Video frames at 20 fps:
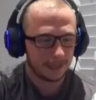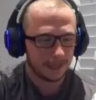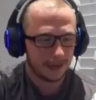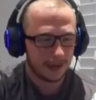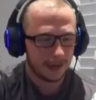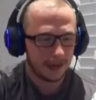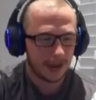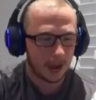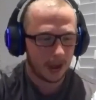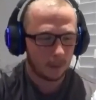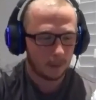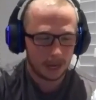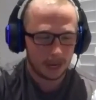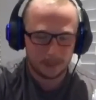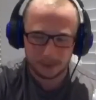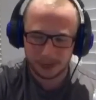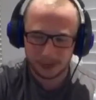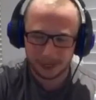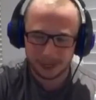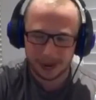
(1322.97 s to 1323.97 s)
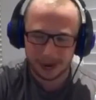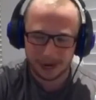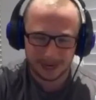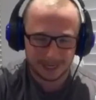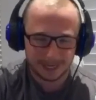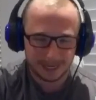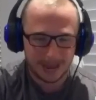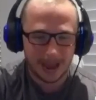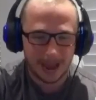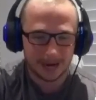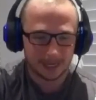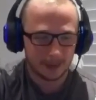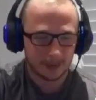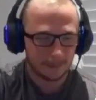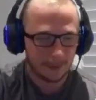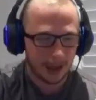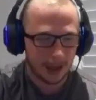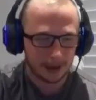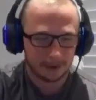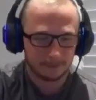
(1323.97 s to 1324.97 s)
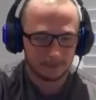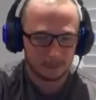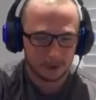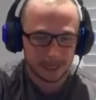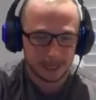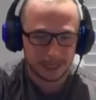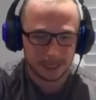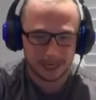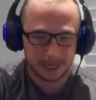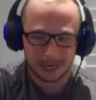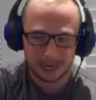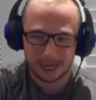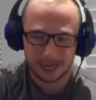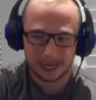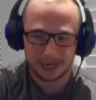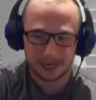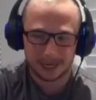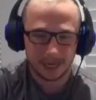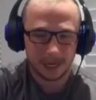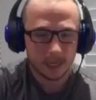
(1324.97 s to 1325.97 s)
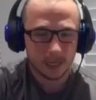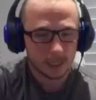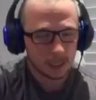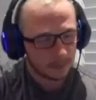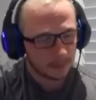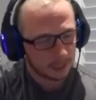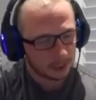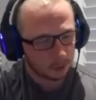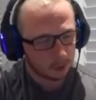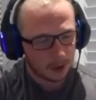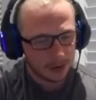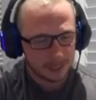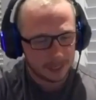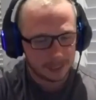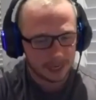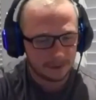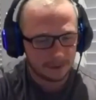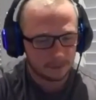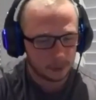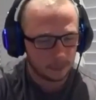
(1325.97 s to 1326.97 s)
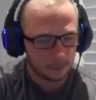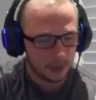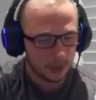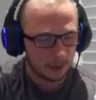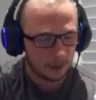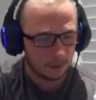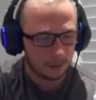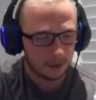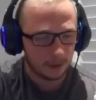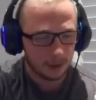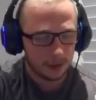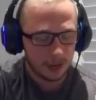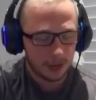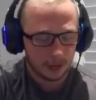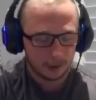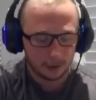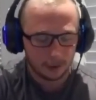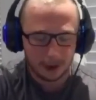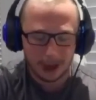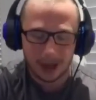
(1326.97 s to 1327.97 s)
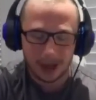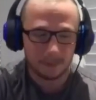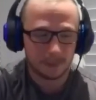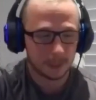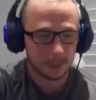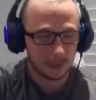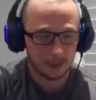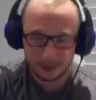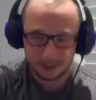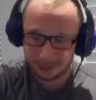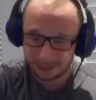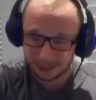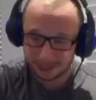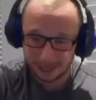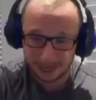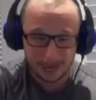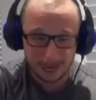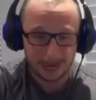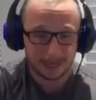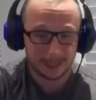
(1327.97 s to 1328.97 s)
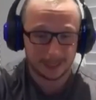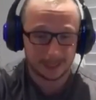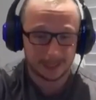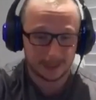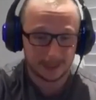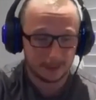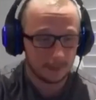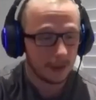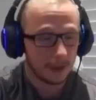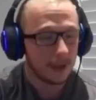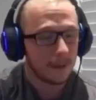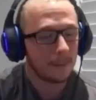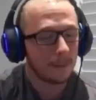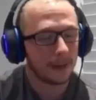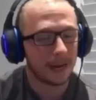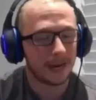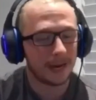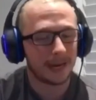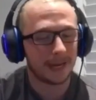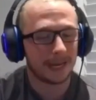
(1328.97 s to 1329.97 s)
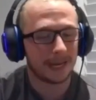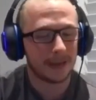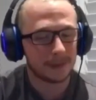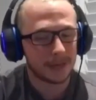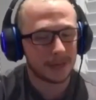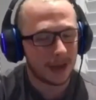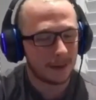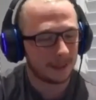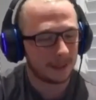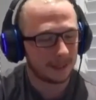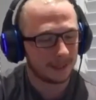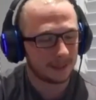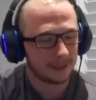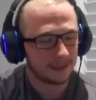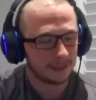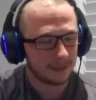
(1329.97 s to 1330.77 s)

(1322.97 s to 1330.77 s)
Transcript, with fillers: And now people are getting attacked. A man recently, somebody tried to Dave Chappelle and got absolutely kicked them. But then it keeps happening.